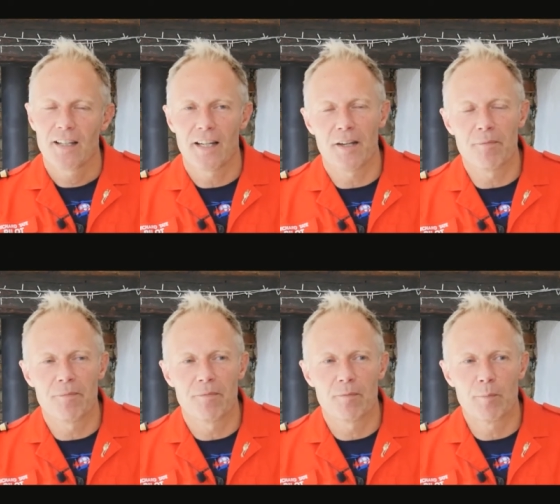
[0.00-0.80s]

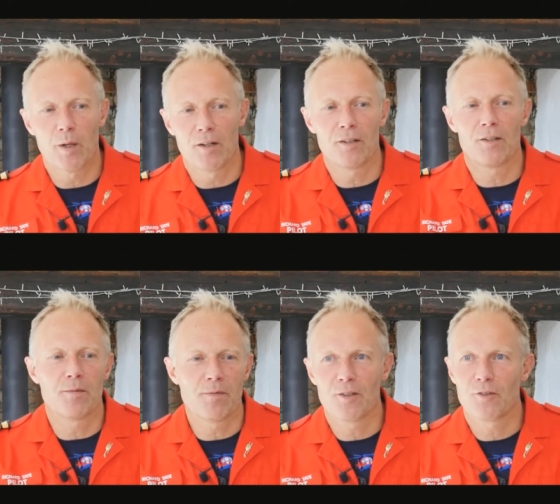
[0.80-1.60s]
Um, but I
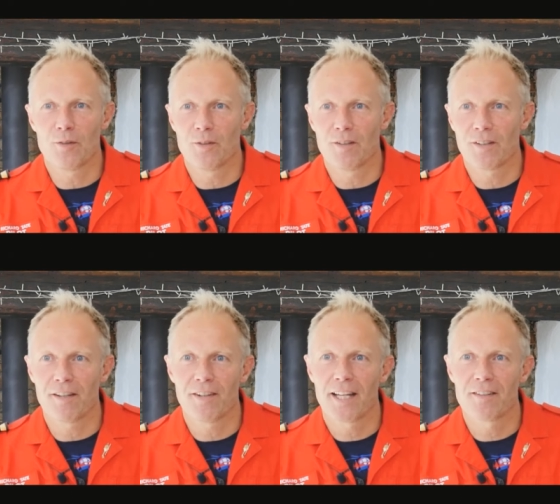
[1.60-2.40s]
knew that she was in
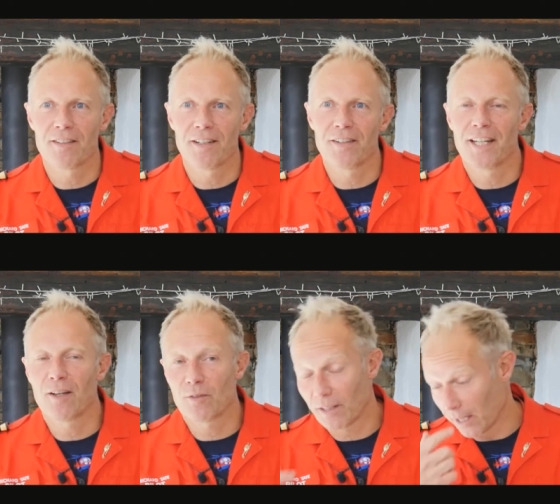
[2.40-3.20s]
safe hands and everything
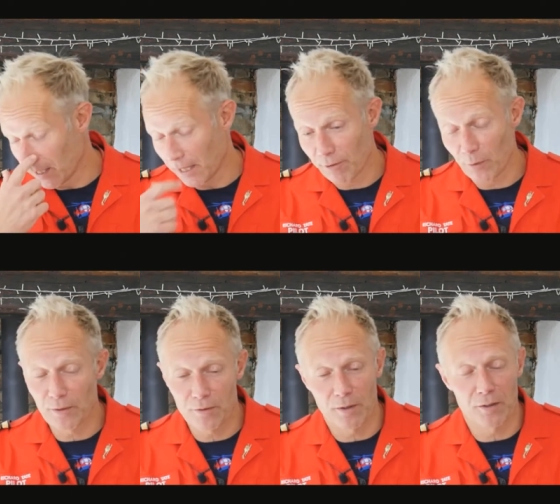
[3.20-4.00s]
else. And they, they flew
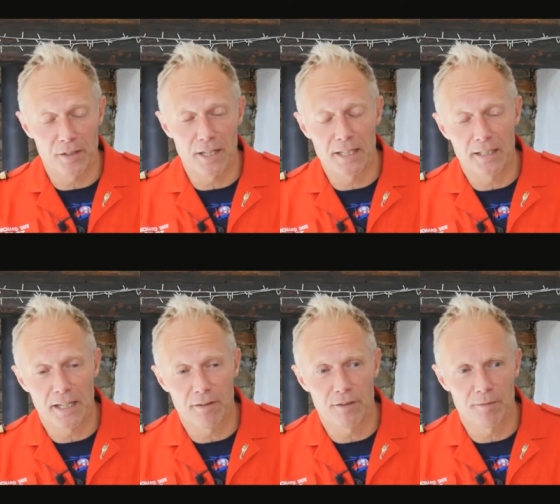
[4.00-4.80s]
into RD&E and
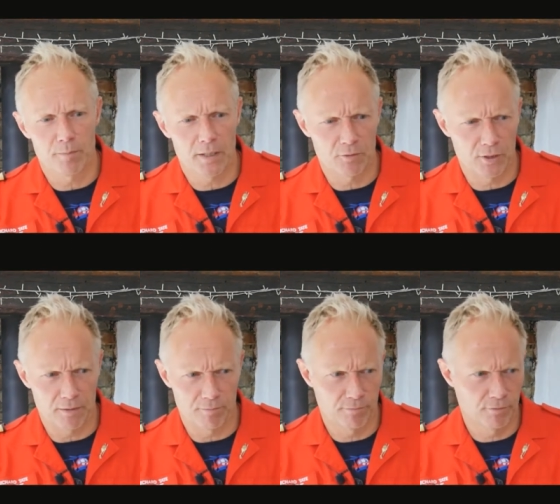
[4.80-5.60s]
gave her, uh, she
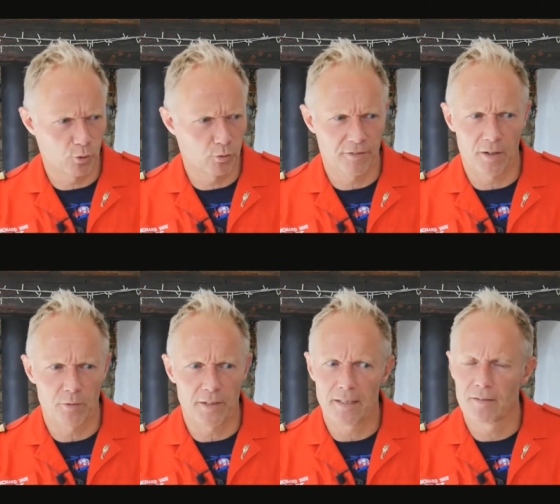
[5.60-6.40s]
had four or five
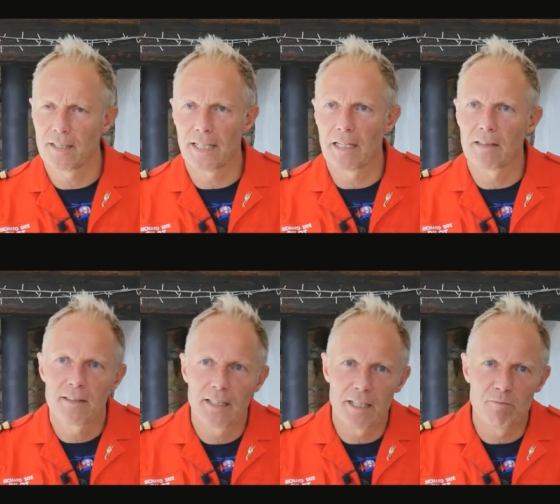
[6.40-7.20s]
stents in the end
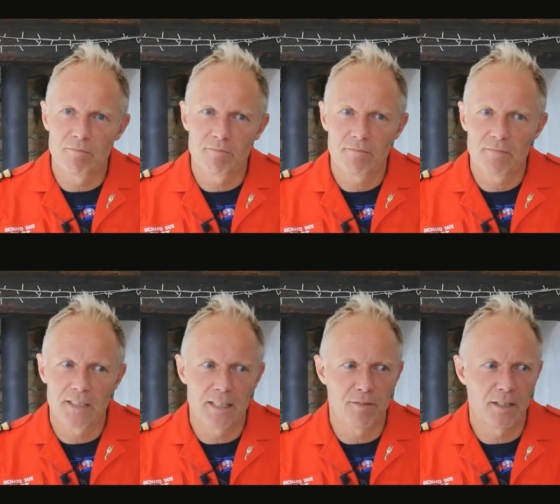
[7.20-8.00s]
um,
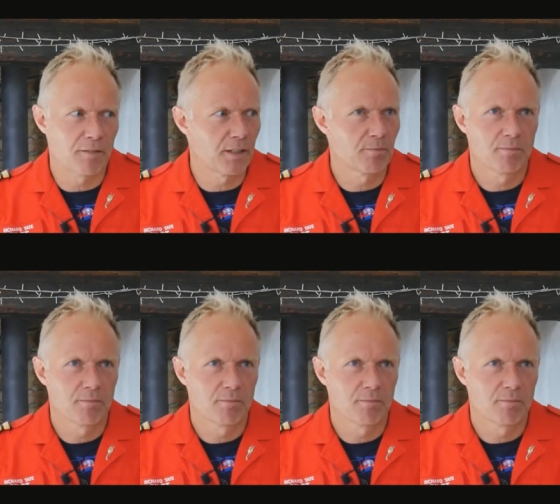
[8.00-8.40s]
and lived another